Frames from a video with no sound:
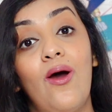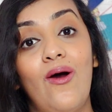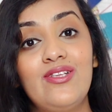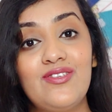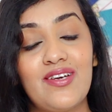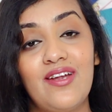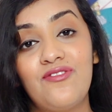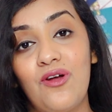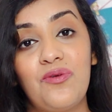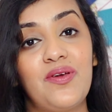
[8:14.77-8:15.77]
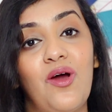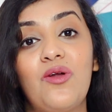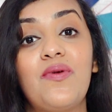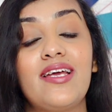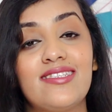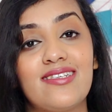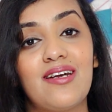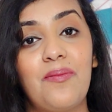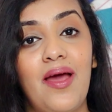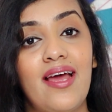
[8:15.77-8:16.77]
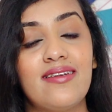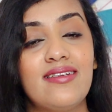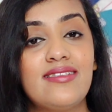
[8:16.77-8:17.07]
Also, you can follow me on my Instagram handle.